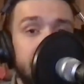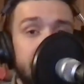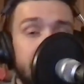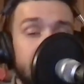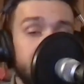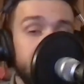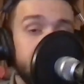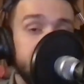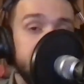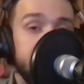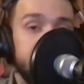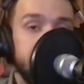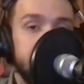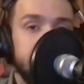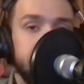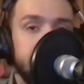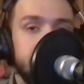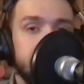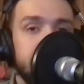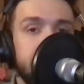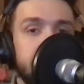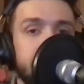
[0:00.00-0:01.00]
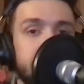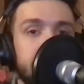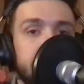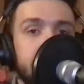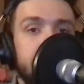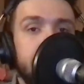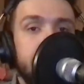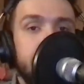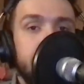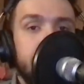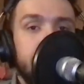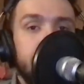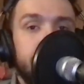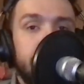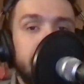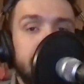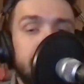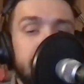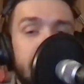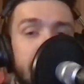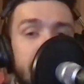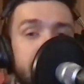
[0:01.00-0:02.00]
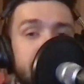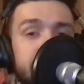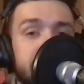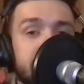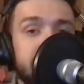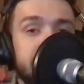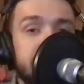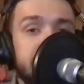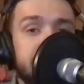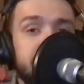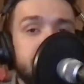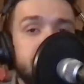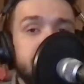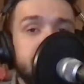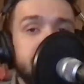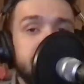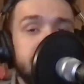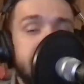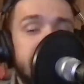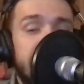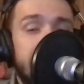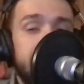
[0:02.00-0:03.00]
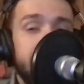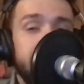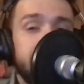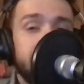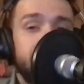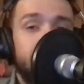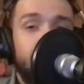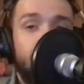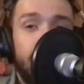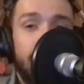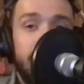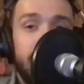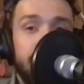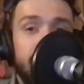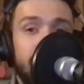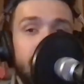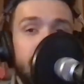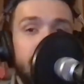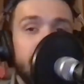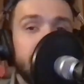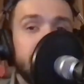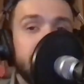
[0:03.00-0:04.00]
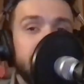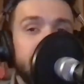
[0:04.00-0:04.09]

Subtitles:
I really didn't. But obviously, as you can see, I was way wrong.